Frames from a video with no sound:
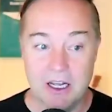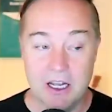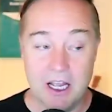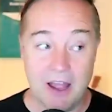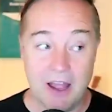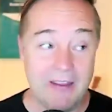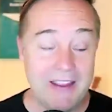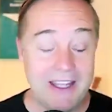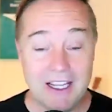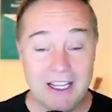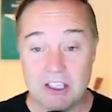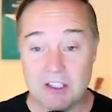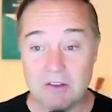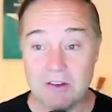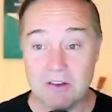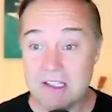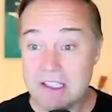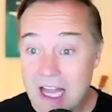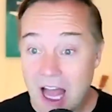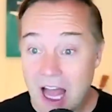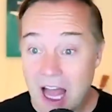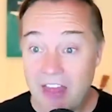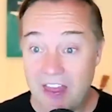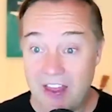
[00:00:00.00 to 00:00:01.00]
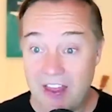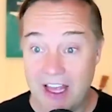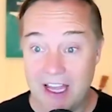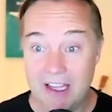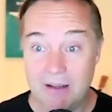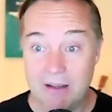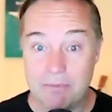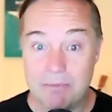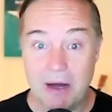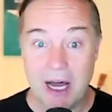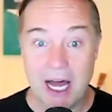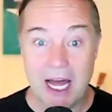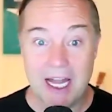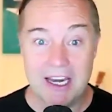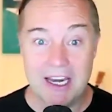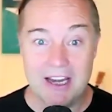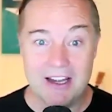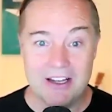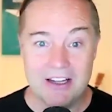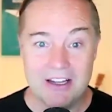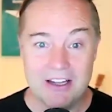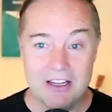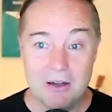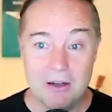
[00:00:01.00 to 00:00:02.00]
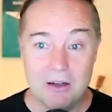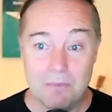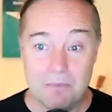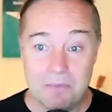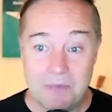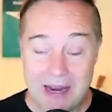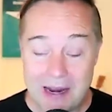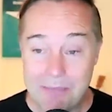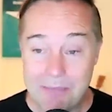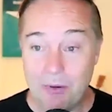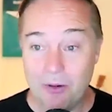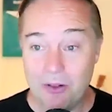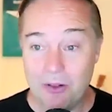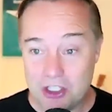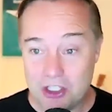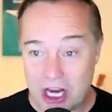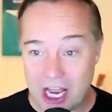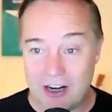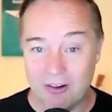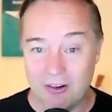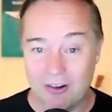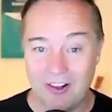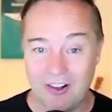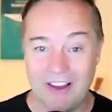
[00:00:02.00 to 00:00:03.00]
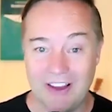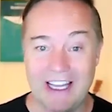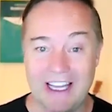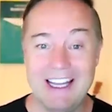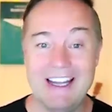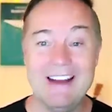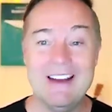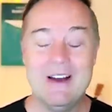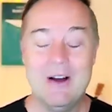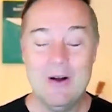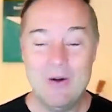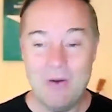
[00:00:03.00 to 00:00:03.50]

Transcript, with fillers: And the answer is nothing, but people generally